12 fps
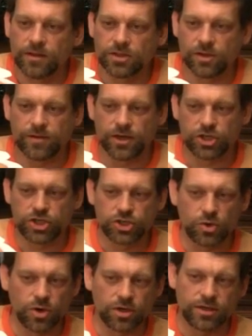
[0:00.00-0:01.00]
So I've got a
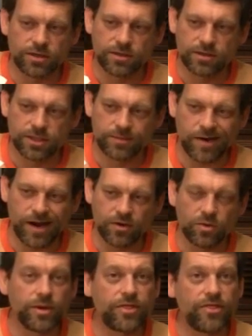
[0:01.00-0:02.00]
short
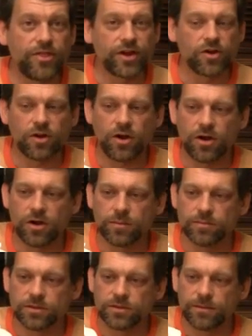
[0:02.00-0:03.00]
spiral with thicker
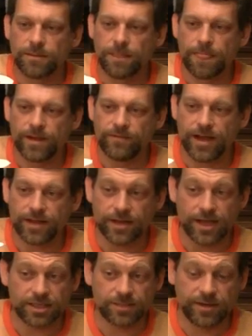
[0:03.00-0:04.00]
arms. In fact,
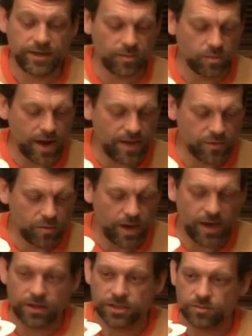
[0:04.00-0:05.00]
that's spinning rather
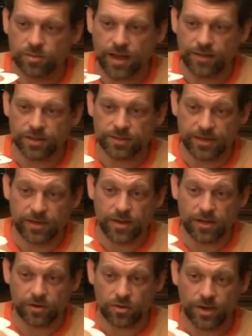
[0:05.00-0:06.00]
well. It's rather, spinning
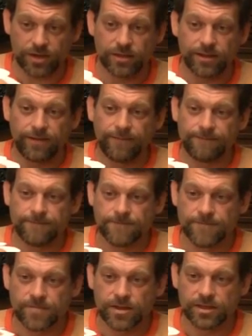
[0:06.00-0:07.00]
rather quickly,
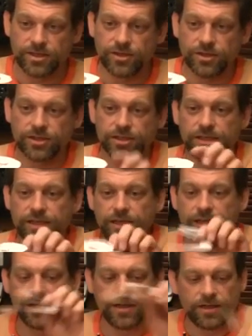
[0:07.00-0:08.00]
as you can
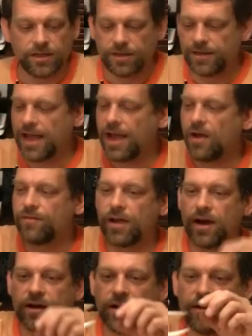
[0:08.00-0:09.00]
see. Now I've
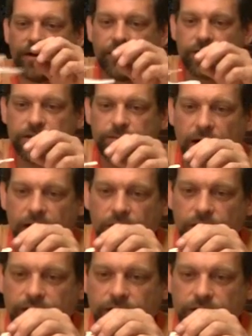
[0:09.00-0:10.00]
got a, another
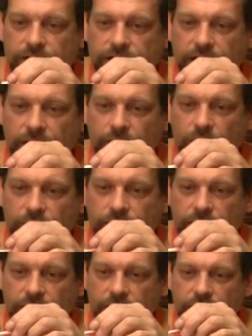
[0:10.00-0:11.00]
spiral here that's got more of
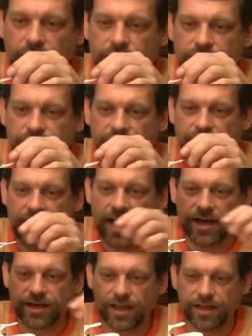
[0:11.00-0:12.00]
a, a snake
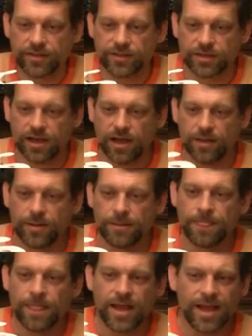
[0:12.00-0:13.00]
head like at the top,
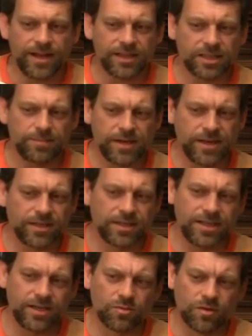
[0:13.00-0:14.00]
and it
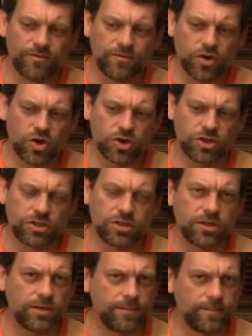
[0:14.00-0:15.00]
spins in
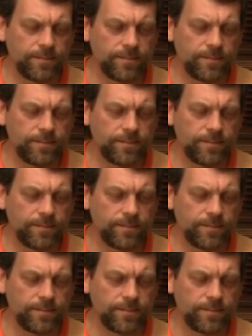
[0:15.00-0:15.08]
reverse.